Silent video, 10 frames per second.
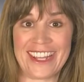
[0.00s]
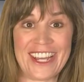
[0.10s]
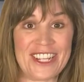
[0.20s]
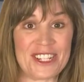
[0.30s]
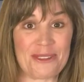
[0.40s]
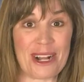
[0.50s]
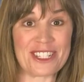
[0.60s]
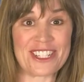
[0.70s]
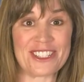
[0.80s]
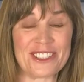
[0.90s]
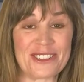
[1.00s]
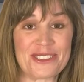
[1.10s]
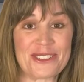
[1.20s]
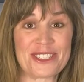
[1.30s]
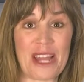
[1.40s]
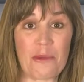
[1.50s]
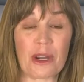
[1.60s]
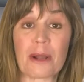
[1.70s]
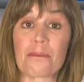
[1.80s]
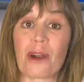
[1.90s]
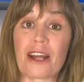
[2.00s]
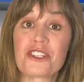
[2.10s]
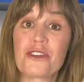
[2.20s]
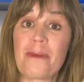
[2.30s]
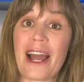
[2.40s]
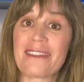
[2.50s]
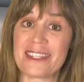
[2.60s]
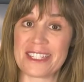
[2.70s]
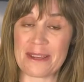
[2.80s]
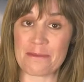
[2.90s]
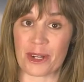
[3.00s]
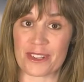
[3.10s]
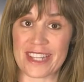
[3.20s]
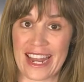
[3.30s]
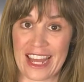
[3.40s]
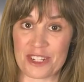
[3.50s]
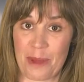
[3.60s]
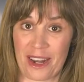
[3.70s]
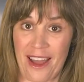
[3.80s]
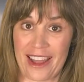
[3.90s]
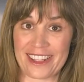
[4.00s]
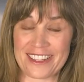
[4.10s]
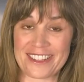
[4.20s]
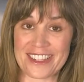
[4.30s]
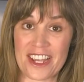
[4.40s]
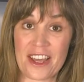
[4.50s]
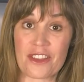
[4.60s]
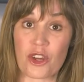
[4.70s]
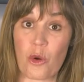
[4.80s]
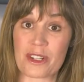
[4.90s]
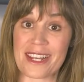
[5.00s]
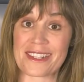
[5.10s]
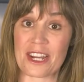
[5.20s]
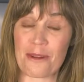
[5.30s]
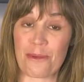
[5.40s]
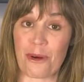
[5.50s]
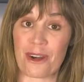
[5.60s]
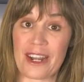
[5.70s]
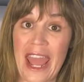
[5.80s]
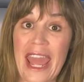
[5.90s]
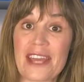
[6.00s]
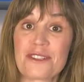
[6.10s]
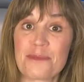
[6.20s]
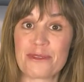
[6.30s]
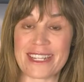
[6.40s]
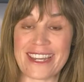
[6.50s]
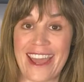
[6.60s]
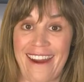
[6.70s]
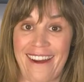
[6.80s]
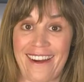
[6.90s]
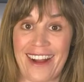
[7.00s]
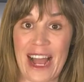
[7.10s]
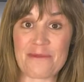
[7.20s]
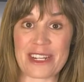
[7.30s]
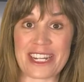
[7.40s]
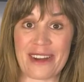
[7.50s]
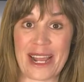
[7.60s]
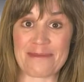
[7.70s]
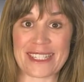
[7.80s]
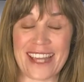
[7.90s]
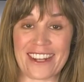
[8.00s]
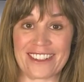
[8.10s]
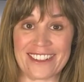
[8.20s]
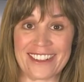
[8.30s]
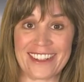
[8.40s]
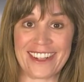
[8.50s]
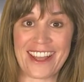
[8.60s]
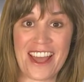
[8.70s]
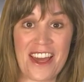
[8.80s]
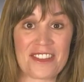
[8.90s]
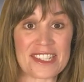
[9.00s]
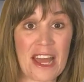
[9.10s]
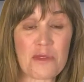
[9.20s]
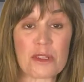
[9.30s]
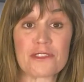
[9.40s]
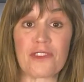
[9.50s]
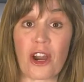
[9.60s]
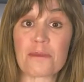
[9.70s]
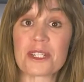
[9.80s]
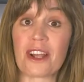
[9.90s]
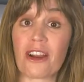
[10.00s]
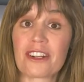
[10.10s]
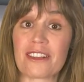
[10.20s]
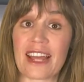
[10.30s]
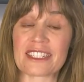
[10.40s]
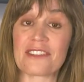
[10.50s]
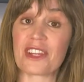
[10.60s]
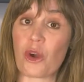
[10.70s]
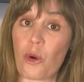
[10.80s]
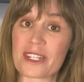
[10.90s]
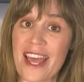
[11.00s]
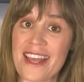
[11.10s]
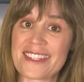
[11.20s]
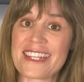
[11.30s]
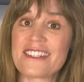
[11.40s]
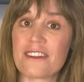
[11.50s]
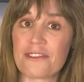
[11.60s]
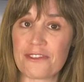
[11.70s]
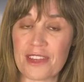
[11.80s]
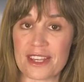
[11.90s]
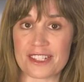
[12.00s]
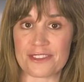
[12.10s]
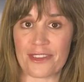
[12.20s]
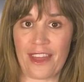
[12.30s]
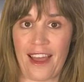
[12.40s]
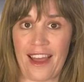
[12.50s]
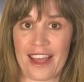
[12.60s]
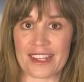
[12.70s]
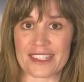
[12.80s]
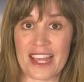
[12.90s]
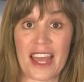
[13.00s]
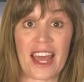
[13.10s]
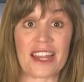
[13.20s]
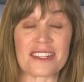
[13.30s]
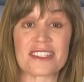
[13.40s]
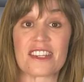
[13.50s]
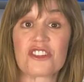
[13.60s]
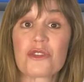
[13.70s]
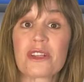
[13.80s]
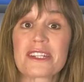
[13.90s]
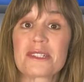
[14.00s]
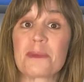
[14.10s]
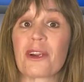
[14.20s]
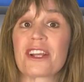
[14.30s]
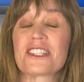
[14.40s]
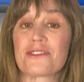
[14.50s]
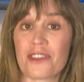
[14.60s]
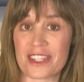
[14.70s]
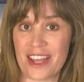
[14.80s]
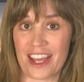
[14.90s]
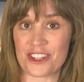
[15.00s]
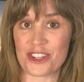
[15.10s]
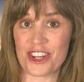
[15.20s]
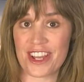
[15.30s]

You're watching the Local News Network, brought to you by The Timbers at Edgemont Highlands, the Cortez Airport, and Boutique Air. I'm Wendy Graham-Settle. The Southwest Farm to Yarn Collective in Cortez is a feast for the eyes, an essential experience for the touch.